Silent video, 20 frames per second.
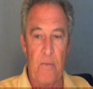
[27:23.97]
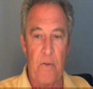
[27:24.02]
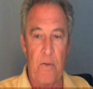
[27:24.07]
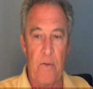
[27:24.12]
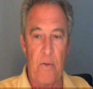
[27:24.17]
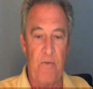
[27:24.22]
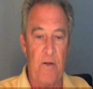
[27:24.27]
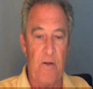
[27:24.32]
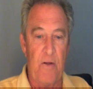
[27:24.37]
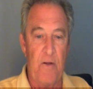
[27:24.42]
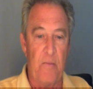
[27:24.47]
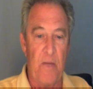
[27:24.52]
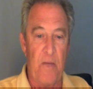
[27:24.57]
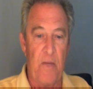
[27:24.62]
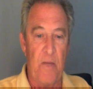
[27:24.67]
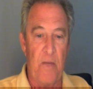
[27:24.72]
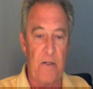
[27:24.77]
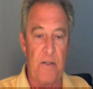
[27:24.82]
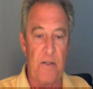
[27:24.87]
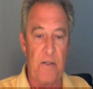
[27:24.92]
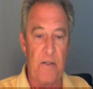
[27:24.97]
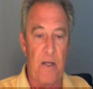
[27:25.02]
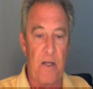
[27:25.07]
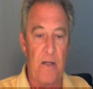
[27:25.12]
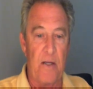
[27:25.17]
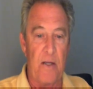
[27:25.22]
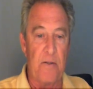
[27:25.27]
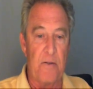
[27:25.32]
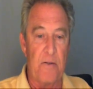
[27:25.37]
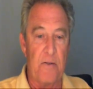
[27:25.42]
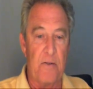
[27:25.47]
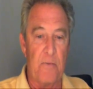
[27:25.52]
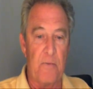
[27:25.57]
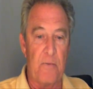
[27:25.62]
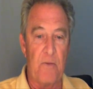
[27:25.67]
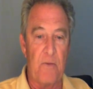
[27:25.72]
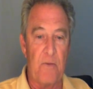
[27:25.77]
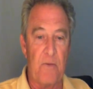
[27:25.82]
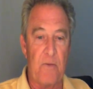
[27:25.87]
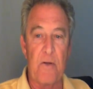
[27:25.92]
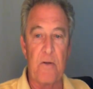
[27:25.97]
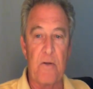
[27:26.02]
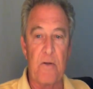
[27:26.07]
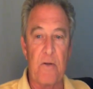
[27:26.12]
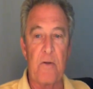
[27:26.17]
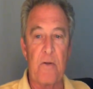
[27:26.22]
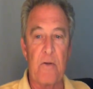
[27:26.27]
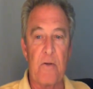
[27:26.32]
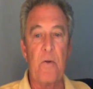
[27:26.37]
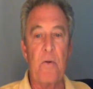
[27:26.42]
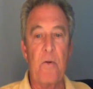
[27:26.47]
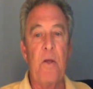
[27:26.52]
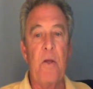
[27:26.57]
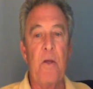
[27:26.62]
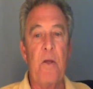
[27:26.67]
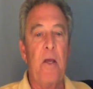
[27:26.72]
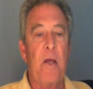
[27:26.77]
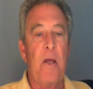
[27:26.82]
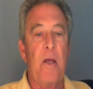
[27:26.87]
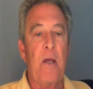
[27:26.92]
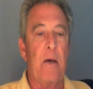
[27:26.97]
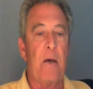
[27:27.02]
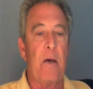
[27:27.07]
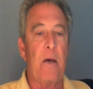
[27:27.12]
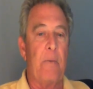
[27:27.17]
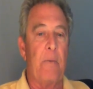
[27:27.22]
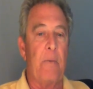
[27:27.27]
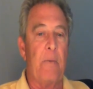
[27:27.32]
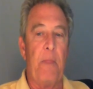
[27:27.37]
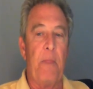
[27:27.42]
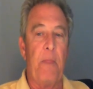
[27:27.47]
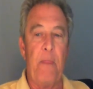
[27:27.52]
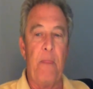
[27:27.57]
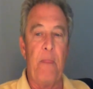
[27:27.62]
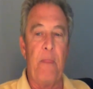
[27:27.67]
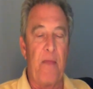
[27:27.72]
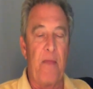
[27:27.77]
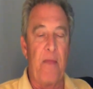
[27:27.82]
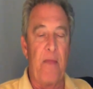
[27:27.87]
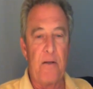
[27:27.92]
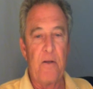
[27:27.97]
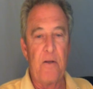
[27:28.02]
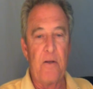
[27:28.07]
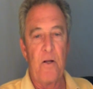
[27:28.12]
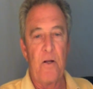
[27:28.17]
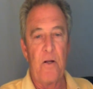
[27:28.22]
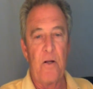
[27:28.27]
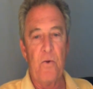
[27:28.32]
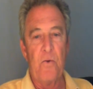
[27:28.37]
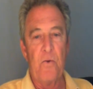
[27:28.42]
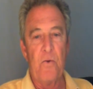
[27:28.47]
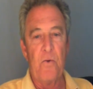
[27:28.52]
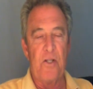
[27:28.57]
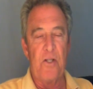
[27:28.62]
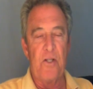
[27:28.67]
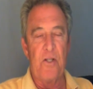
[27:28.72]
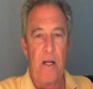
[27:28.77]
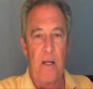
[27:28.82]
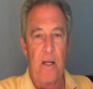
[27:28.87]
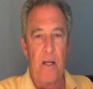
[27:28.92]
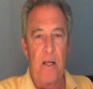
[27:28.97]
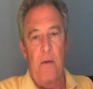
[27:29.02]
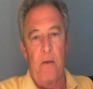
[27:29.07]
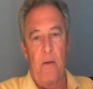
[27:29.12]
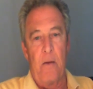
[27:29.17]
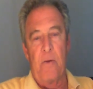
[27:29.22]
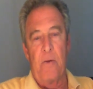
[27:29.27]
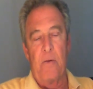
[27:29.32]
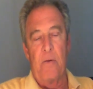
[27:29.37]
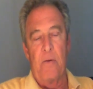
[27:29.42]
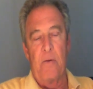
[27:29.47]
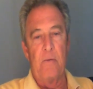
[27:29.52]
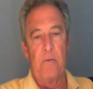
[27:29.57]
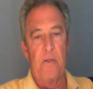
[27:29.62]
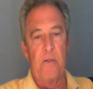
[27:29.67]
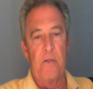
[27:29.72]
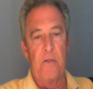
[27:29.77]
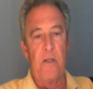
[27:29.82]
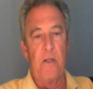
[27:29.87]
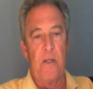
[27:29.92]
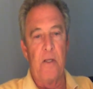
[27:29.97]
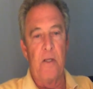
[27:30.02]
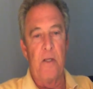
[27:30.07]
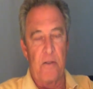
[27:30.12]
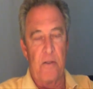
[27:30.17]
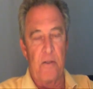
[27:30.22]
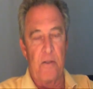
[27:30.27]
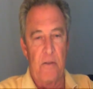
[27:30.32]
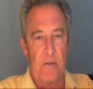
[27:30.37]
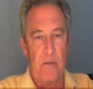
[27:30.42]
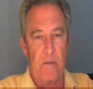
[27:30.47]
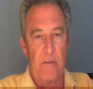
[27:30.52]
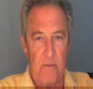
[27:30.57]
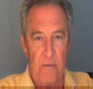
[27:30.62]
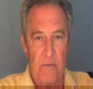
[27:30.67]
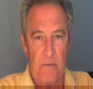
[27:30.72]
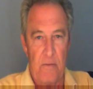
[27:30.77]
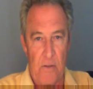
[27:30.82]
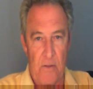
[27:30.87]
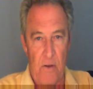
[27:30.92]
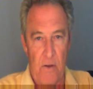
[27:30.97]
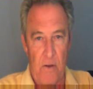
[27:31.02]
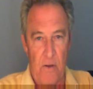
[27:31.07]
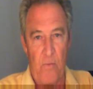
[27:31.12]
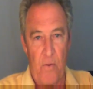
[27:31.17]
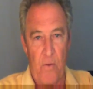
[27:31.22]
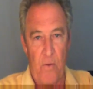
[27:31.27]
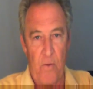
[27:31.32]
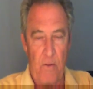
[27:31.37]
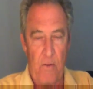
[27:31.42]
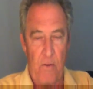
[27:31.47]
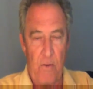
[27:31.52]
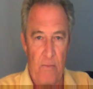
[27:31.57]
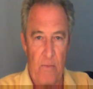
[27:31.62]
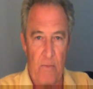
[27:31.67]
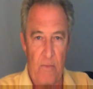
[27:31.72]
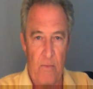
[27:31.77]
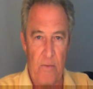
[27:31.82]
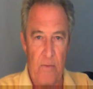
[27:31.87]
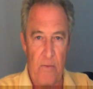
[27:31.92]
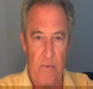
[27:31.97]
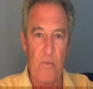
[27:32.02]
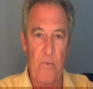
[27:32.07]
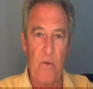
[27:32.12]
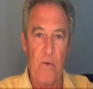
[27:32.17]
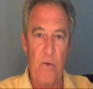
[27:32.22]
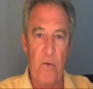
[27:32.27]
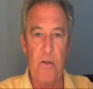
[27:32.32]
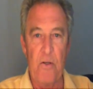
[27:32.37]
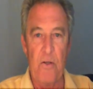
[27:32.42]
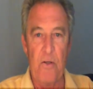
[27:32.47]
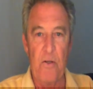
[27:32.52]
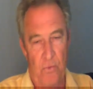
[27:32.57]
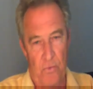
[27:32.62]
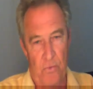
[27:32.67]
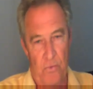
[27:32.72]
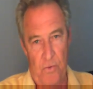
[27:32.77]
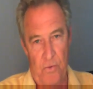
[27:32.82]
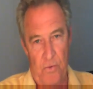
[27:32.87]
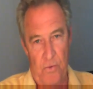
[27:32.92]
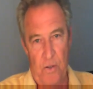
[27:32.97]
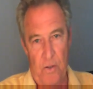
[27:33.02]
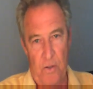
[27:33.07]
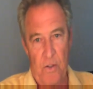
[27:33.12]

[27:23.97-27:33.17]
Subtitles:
if you need to manage the license or whatever it is. So now that concludes setting up your GDS software to be ready to use.